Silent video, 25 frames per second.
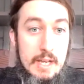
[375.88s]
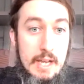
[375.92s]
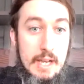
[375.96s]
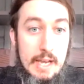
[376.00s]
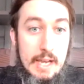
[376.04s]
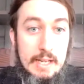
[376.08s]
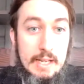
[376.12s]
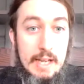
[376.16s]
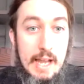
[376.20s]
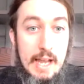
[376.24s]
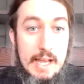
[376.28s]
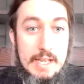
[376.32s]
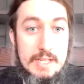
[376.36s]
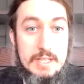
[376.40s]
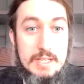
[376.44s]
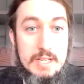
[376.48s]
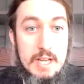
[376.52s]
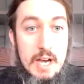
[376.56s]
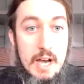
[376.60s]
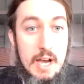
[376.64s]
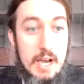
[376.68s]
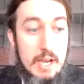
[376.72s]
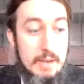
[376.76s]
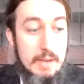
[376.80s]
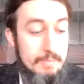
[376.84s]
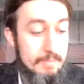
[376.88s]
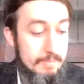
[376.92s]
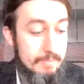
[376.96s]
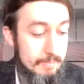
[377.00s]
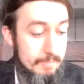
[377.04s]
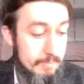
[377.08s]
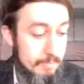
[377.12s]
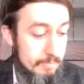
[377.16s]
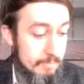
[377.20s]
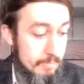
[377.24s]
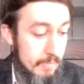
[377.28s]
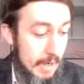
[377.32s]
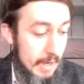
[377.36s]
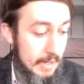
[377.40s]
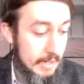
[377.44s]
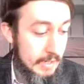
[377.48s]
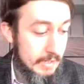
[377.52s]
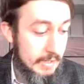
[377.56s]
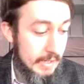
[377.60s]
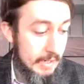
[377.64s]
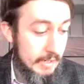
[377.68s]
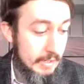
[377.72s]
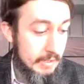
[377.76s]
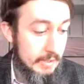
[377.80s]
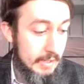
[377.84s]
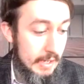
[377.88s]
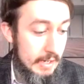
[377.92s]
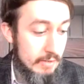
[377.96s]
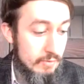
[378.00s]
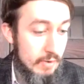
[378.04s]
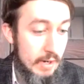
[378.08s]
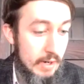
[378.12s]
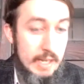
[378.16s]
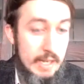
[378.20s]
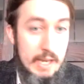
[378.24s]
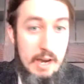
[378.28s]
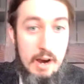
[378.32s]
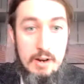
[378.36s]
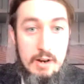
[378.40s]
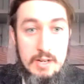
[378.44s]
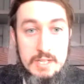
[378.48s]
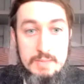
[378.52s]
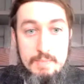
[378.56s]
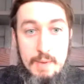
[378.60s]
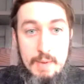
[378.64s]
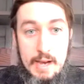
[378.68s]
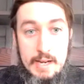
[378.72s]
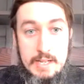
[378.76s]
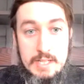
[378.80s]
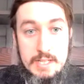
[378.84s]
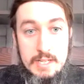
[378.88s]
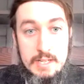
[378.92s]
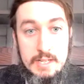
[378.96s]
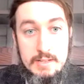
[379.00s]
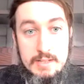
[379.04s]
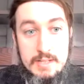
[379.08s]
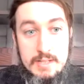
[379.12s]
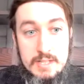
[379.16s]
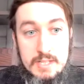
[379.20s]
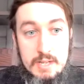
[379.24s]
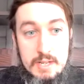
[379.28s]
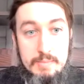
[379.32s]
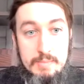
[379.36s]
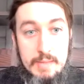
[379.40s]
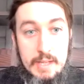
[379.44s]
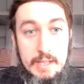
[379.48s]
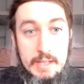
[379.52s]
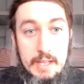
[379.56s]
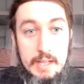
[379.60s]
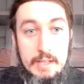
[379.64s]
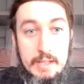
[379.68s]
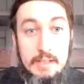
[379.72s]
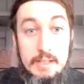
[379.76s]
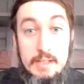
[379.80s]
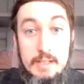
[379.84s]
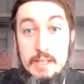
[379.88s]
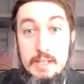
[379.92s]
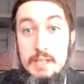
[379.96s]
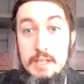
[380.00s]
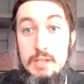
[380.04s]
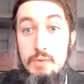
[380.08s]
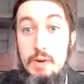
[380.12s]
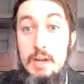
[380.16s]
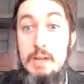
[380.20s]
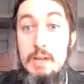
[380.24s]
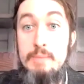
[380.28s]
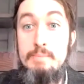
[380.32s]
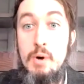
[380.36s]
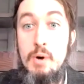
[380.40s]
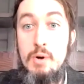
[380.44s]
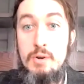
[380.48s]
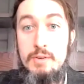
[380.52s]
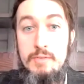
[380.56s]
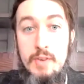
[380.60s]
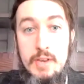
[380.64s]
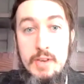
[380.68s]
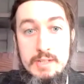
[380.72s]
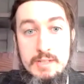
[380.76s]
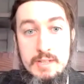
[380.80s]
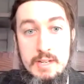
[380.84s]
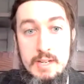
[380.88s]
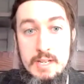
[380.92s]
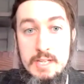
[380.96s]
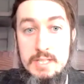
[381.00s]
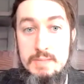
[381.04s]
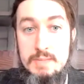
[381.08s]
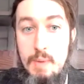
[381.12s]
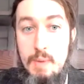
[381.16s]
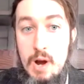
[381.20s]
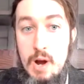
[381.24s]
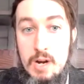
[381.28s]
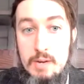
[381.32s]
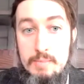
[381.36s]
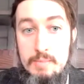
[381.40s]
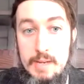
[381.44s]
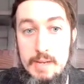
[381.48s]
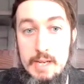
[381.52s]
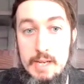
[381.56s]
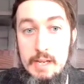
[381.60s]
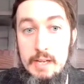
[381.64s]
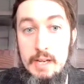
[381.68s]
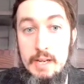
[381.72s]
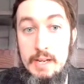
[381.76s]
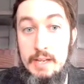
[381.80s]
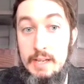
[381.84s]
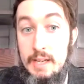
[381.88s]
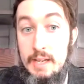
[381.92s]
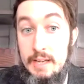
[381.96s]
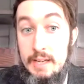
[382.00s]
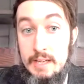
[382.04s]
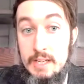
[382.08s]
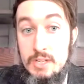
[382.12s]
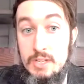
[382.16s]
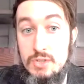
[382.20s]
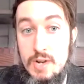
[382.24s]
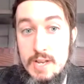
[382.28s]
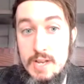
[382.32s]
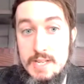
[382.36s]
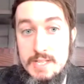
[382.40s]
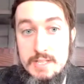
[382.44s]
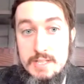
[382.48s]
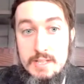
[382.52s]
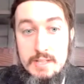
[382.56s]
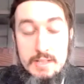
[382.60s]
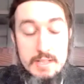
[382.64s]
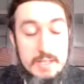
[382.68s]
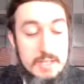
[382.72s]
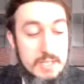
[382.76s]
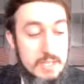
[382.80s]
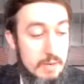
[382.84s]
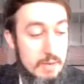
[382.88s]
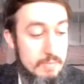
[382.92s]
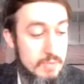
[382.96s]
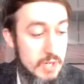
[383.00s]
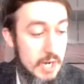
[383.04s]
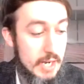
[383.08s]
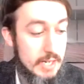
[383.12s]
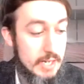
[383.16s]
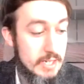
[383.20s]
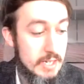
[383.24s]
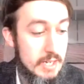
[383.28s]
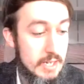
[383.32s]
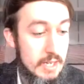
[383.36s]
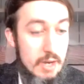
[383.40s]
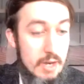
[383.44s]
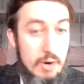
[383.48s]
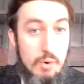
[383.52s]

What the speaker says: in less time? And I think it really harks back to something that really motivated and inspired me in kind of getting interested in this subject,